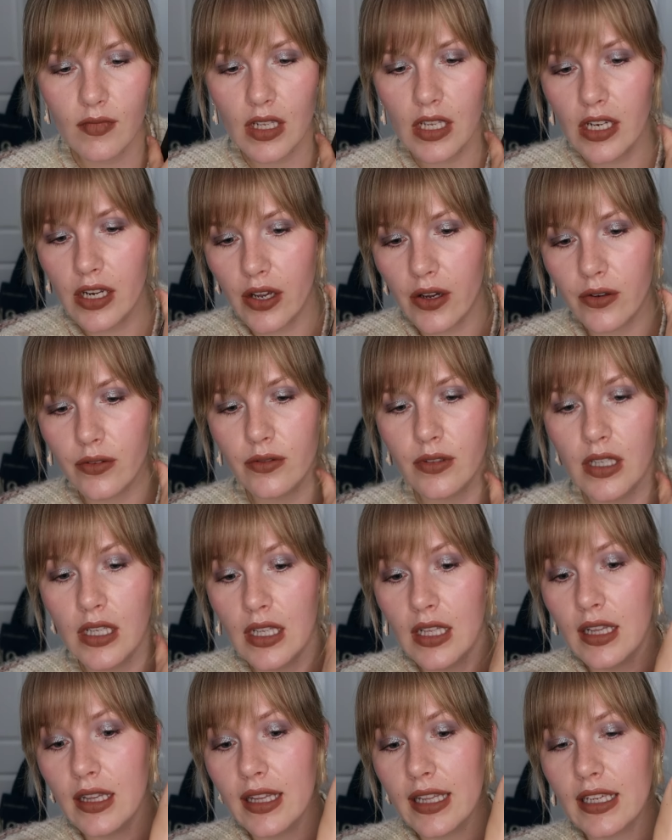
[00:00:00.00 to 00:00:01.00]
you know,
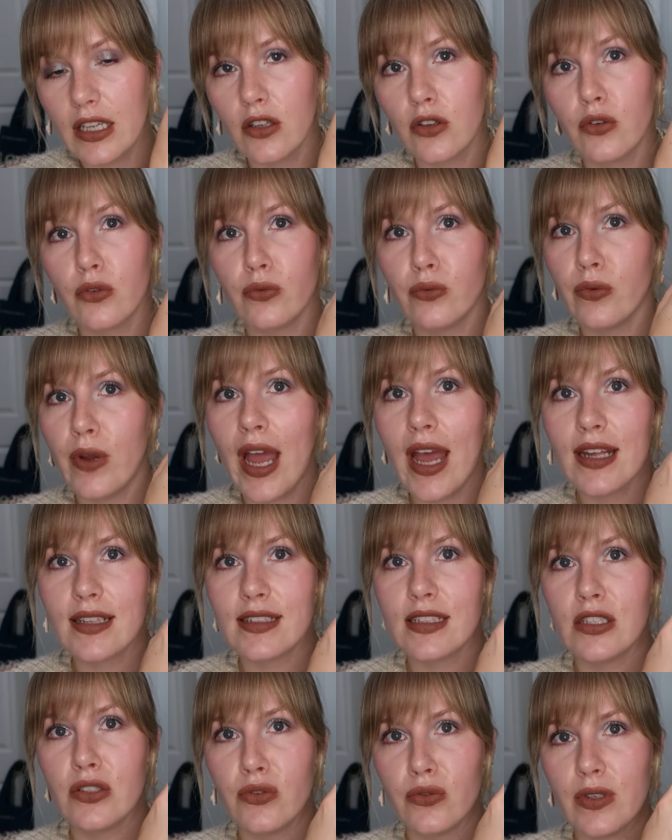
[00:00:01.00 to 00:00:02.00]
like a
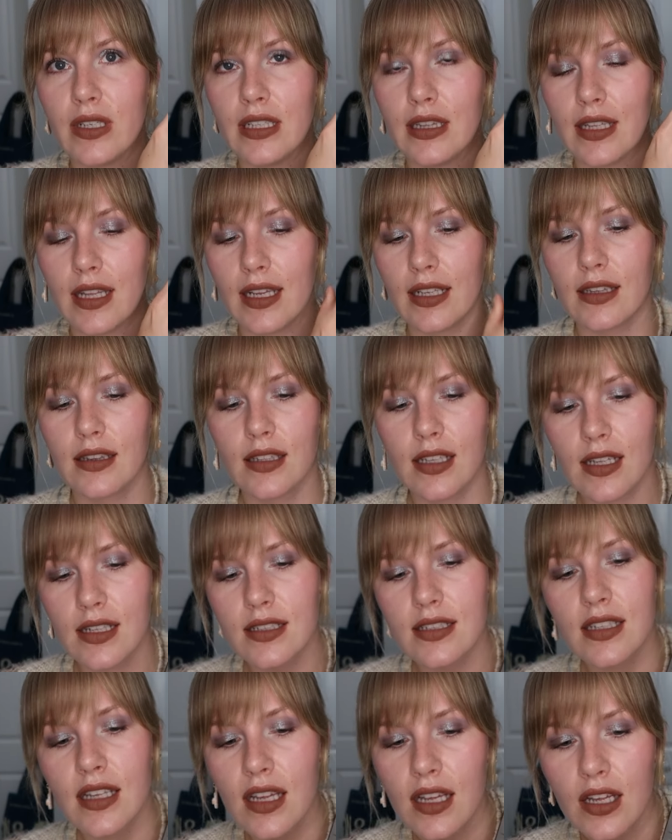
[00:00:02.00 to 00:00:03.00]
grassy green like
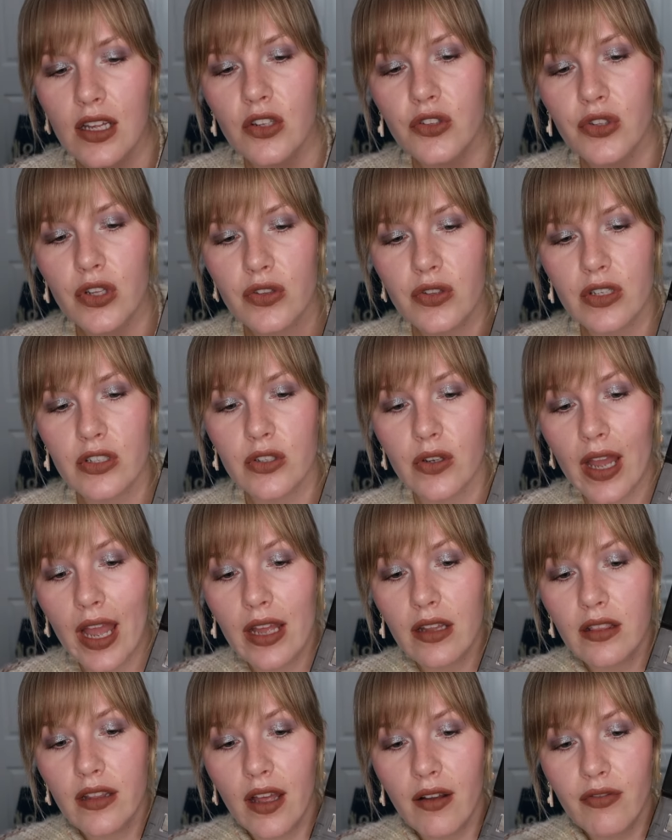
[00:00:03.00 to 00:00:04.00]
this. So yes, I do.
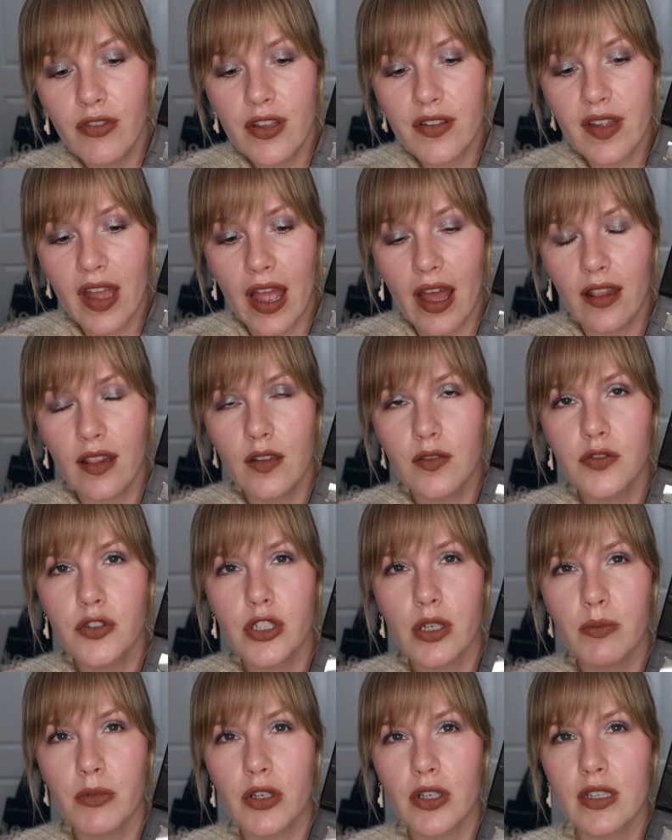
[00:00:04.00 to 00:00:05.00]
I love this olive
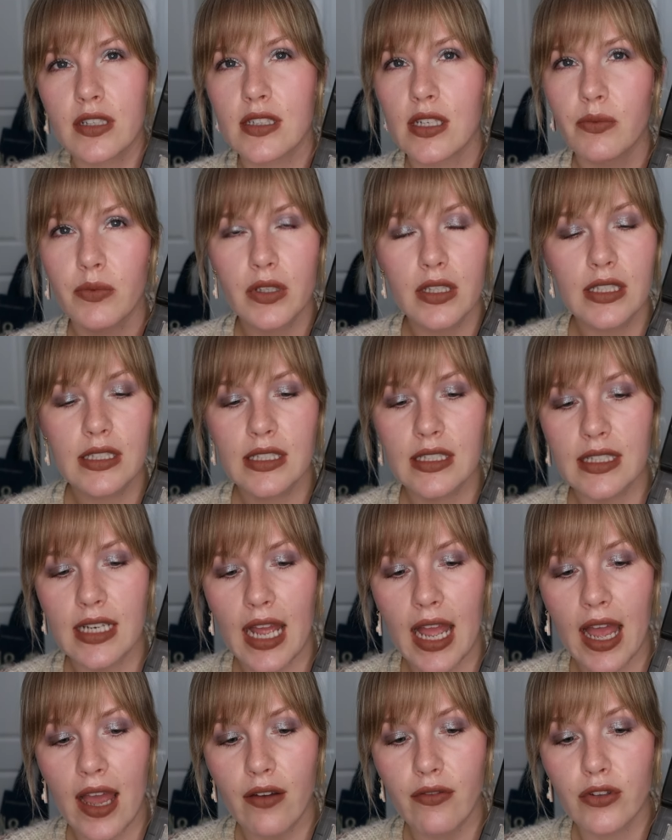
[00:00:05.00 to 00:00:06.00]
shimmer because I really didn't
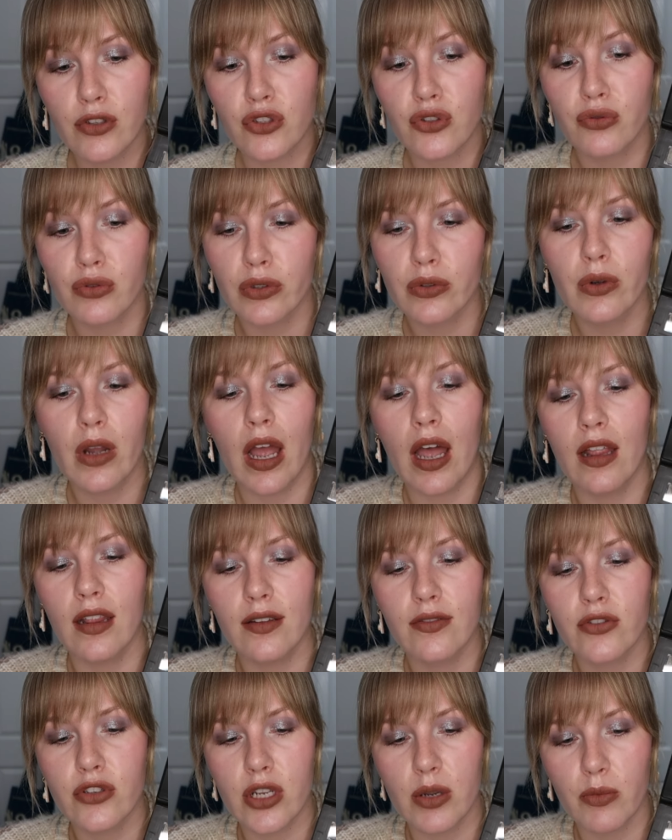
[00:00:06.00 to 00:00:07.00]
have a true
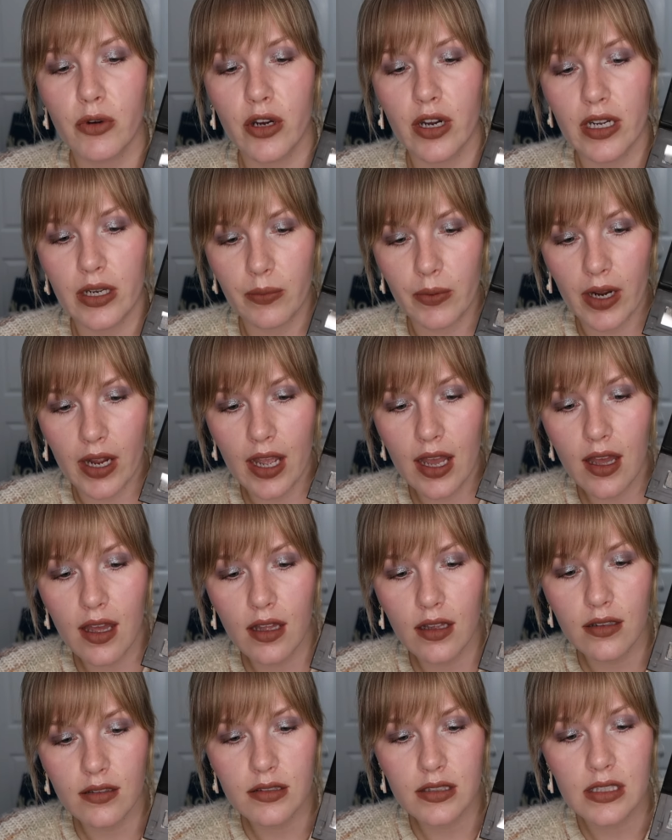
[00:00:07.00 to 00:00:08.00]
olive shimmer anywhere
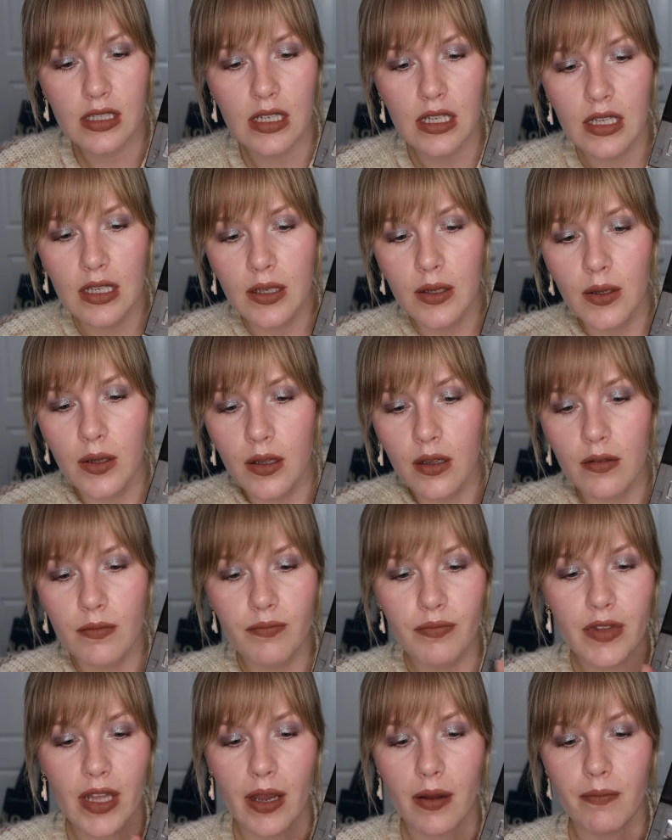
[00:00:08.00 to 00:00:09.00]
else.
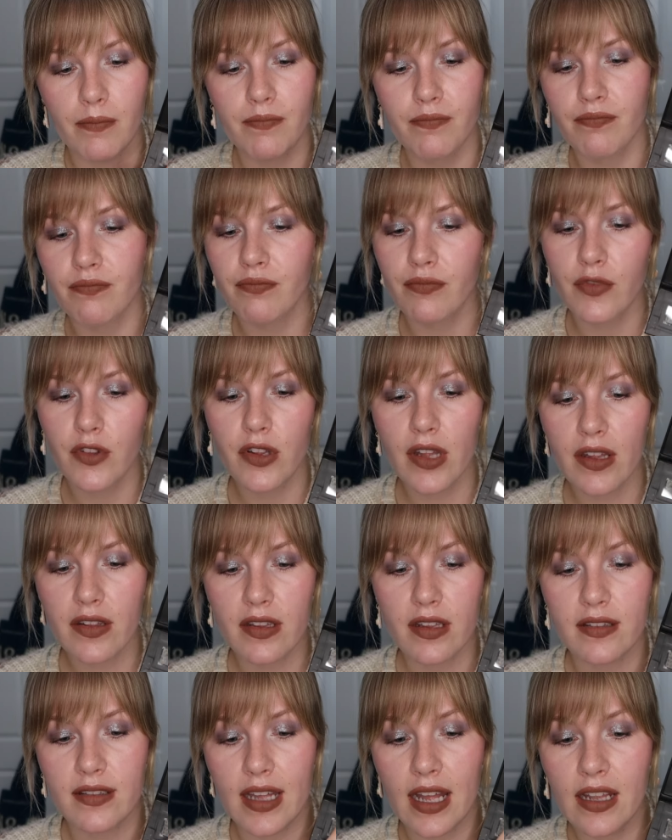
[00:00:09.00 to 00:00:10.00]
Yeah. So that's
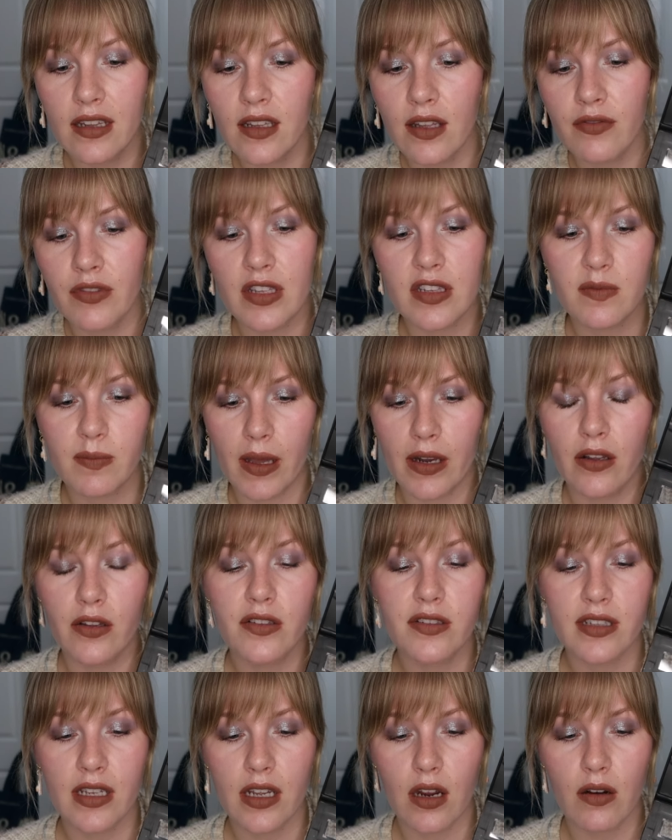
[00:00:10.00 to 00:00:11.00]
it. I love these
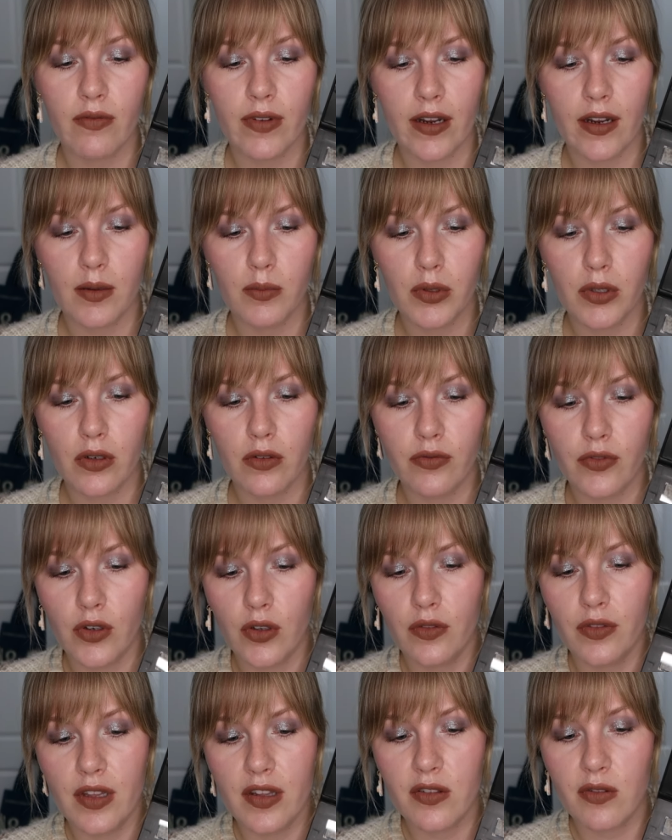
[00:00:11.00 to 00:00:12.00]
metals. They are very
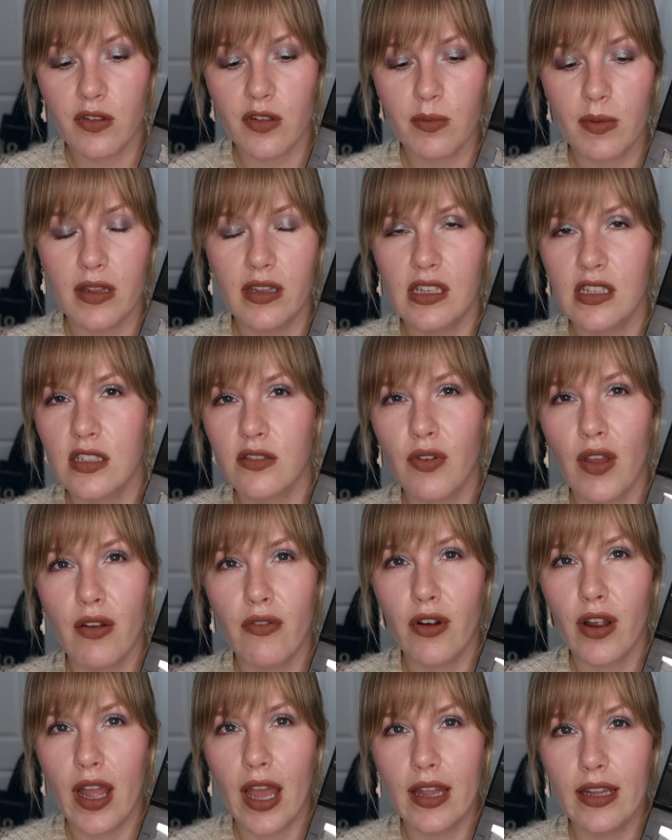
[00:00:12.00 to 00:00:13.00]
beautiful. This one's my least
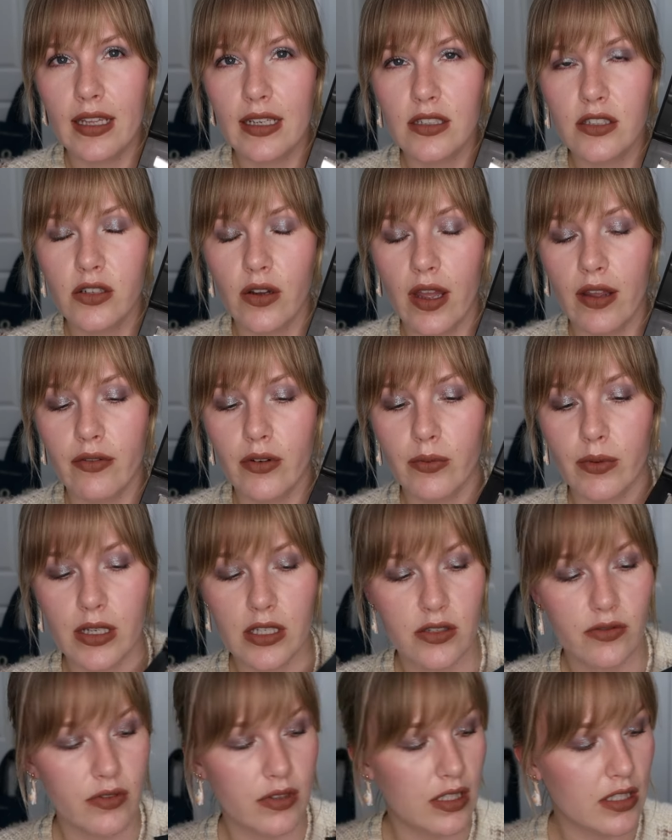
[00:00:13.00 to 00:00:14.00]
favorite. I like don't ever
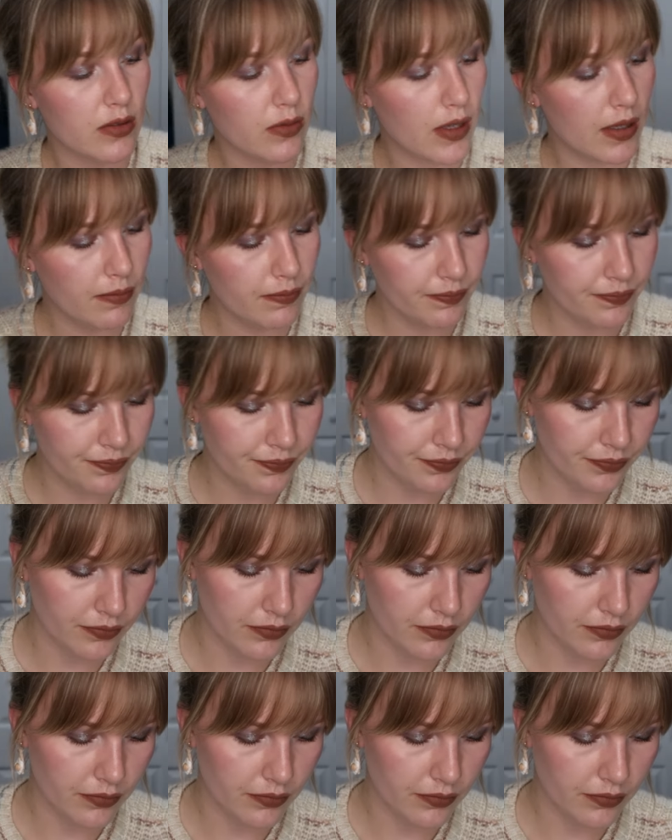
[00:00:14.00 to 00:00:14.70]
reach for this one.